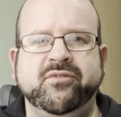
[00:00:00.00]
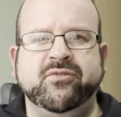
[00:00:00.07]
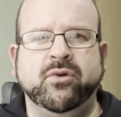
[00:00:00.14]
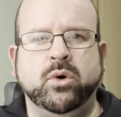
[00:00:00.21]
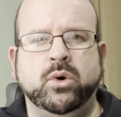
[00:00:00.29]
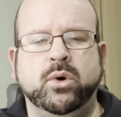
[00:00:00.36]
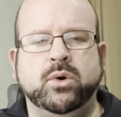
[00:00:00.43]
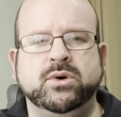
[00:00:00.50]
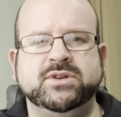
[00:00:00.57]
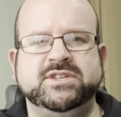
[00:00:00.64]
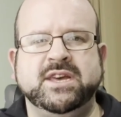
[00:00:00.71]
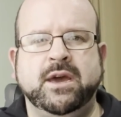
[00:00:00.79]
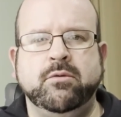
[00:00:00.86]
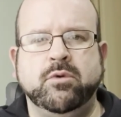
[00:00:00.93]
for
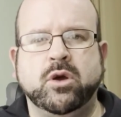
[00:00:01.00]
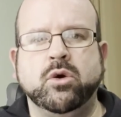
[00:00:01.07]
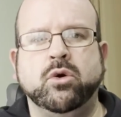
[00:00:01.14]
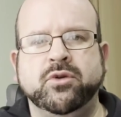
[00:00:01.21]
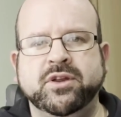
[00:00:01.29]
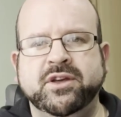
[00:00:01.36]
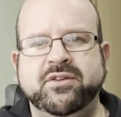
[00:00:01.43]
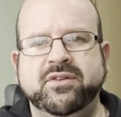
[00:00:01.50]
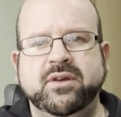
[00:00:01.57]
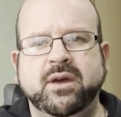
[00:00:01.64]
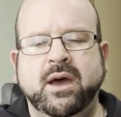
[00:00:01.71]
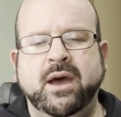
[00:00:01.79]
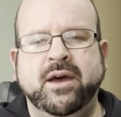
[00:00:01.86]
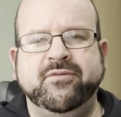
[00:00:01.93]
signed recorded
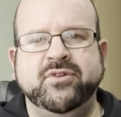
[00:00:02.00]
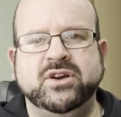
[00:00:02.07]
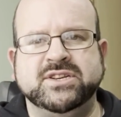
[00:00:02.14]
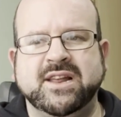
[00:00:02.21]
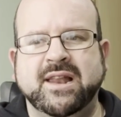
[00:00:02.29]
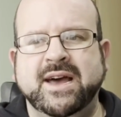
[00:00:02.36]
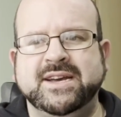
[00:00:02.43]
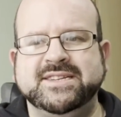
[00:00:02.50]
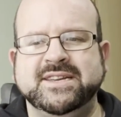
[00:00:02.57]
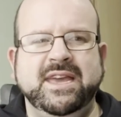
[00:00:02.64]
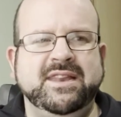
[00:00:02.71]
first class.